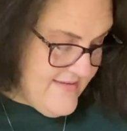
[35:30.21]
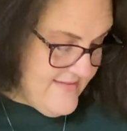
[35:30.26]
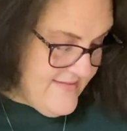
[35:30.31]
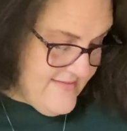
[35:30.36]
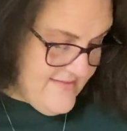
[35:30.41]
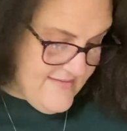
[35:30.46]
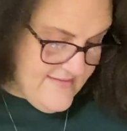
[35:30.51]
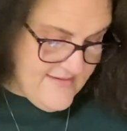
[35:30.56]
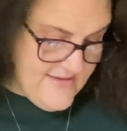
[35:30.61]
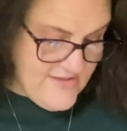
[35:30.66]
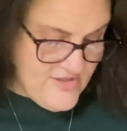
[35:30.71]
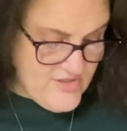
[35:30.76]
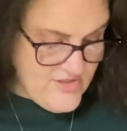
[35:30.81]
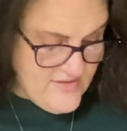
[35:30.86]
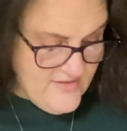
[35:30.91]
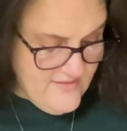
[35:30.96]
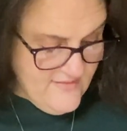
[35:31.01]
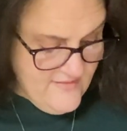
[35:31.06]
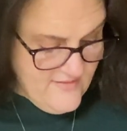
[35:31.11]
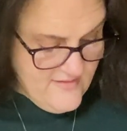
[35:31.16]

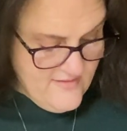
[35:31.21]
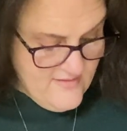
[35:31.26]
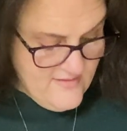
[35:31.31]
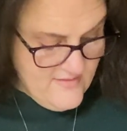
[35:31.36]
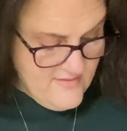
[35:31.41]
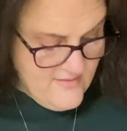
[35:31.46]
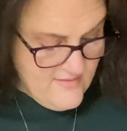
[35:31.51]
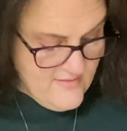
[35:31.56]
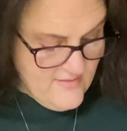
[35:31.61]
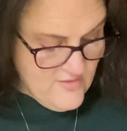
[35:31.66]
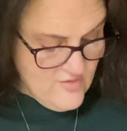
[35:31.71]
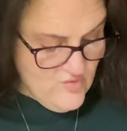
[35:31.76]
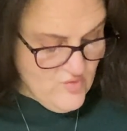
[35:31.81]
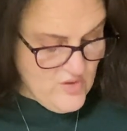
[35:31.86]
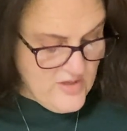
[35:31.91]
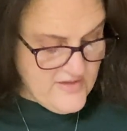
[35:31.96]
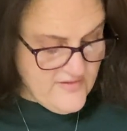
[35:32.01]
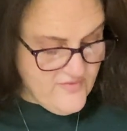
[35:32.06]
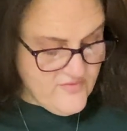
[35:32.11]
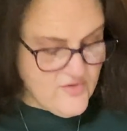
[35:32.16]
Stitches
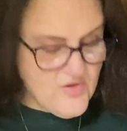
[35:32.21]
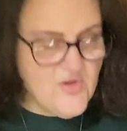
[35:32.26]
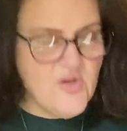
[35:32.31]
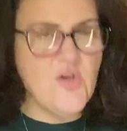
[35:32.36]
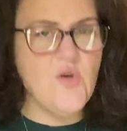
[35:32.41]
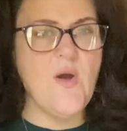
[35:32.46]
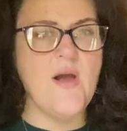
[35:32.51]
Creative Studio.